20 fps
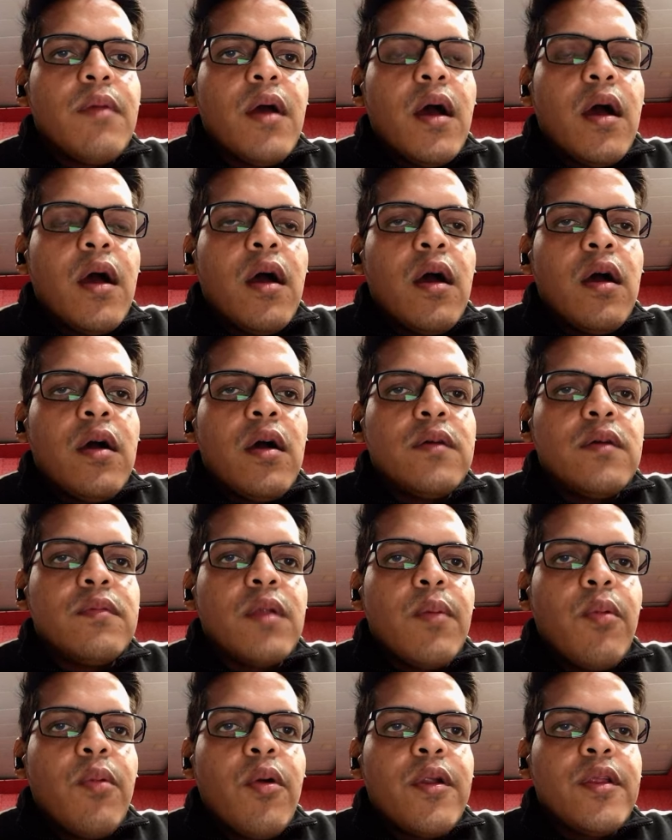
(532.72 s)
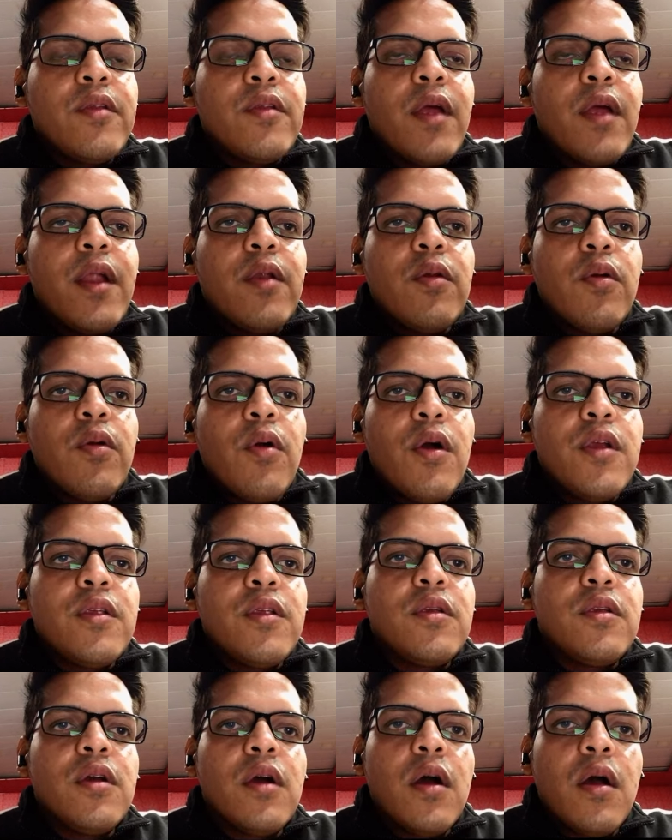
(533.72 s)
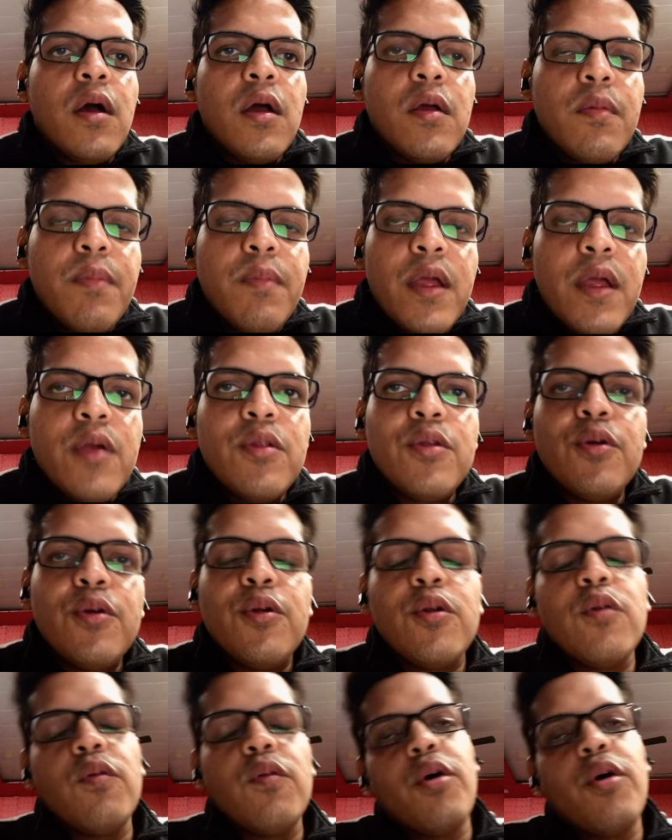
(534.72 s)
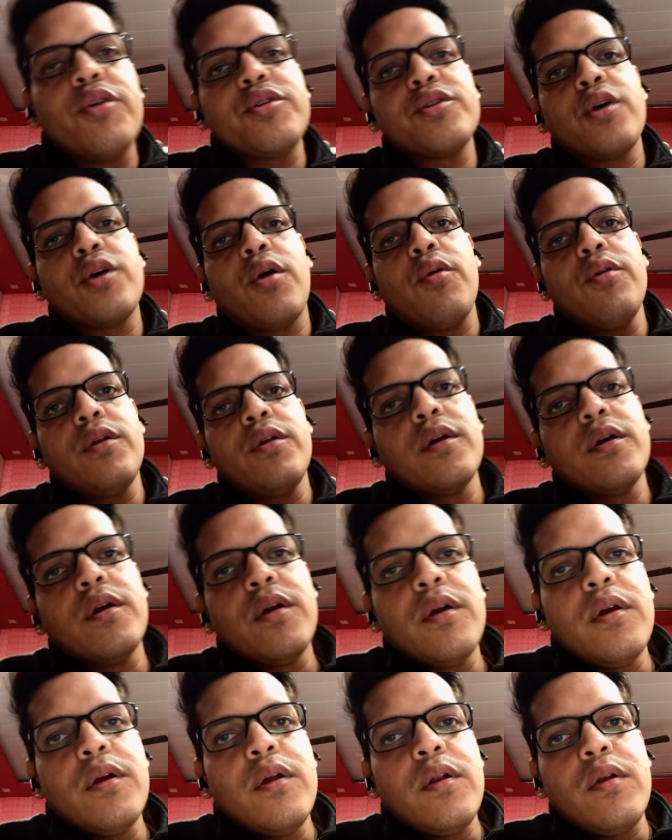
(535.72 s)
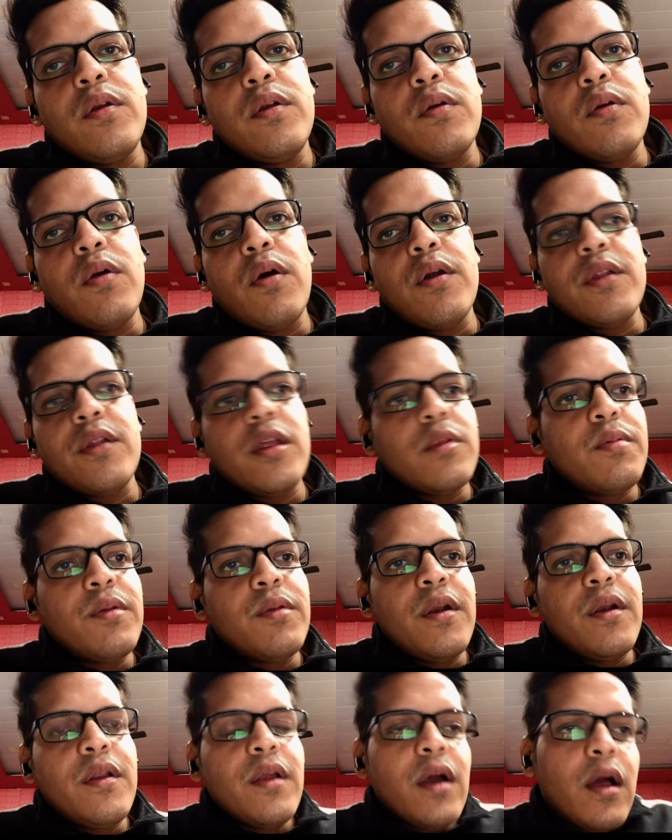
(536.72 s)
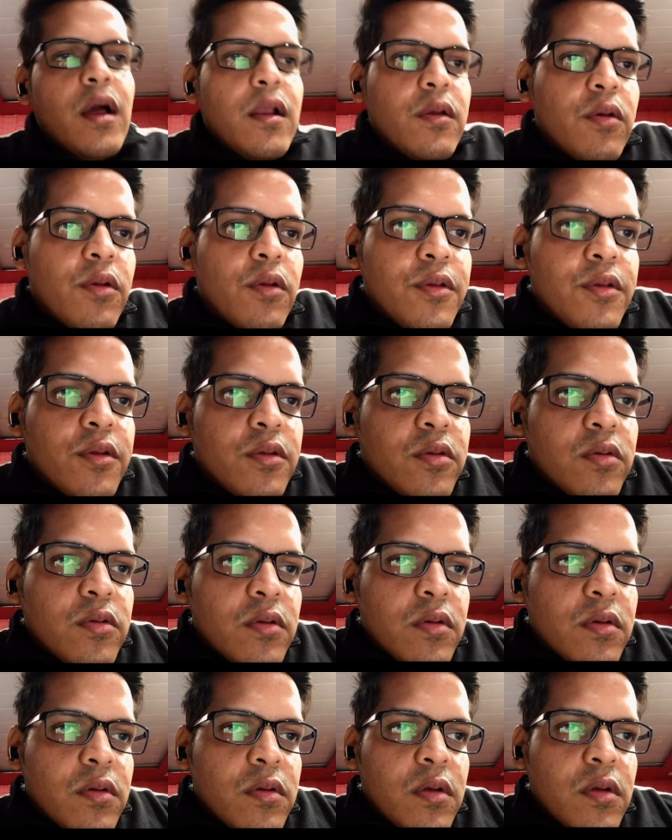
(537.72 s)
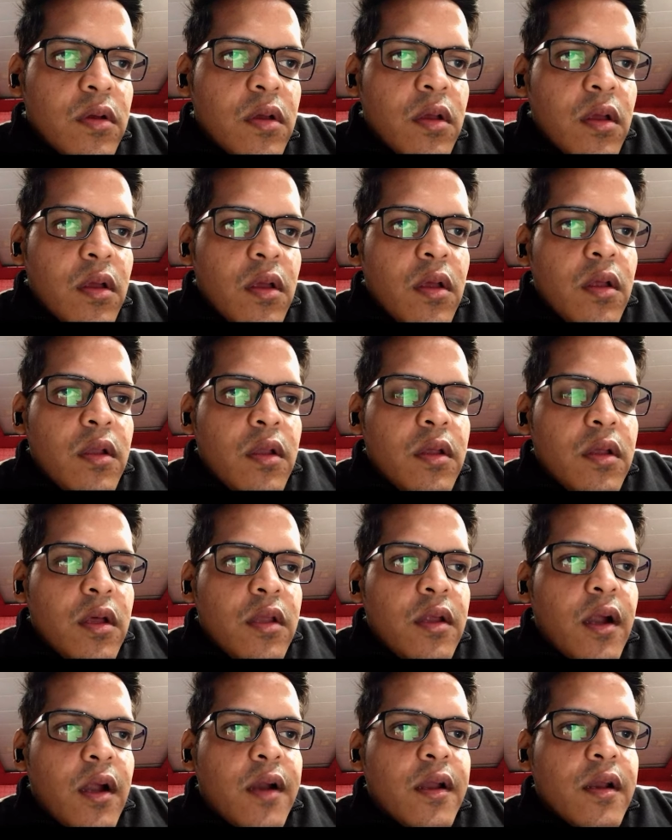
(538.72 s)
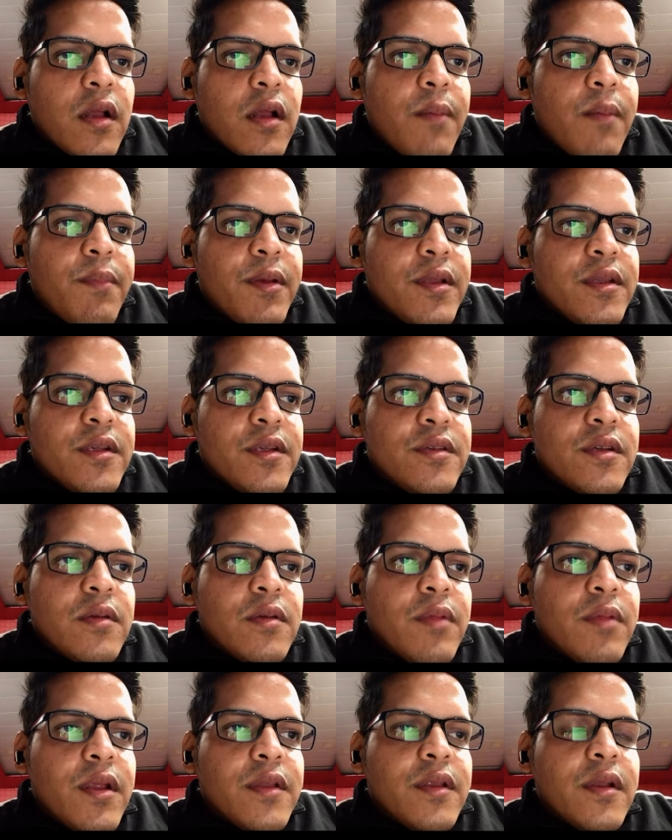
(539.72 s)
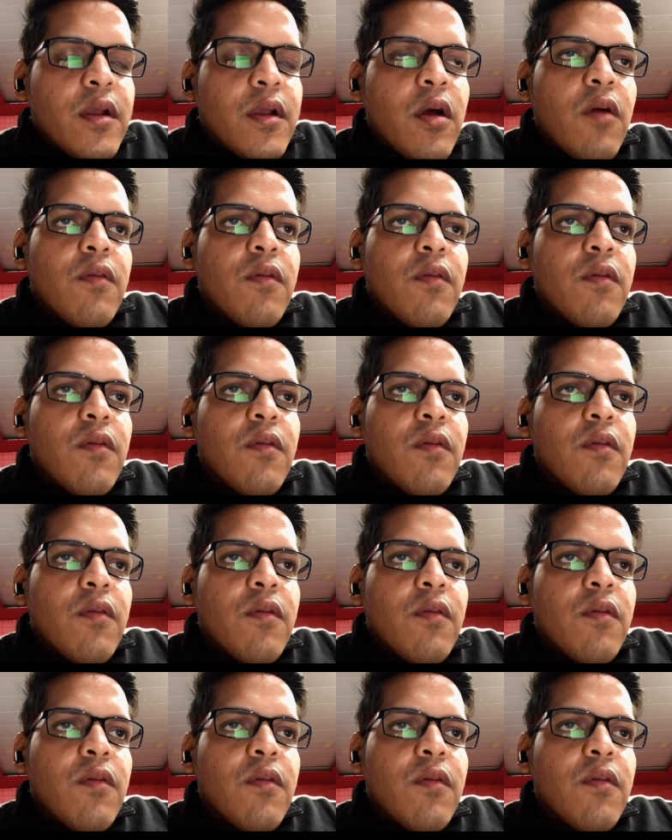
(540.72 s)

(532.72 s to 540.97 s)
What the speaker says: PaCO2 wash out to cause respiratory alkalosis to there is certain compensation present. Now we will calculate using the Winter's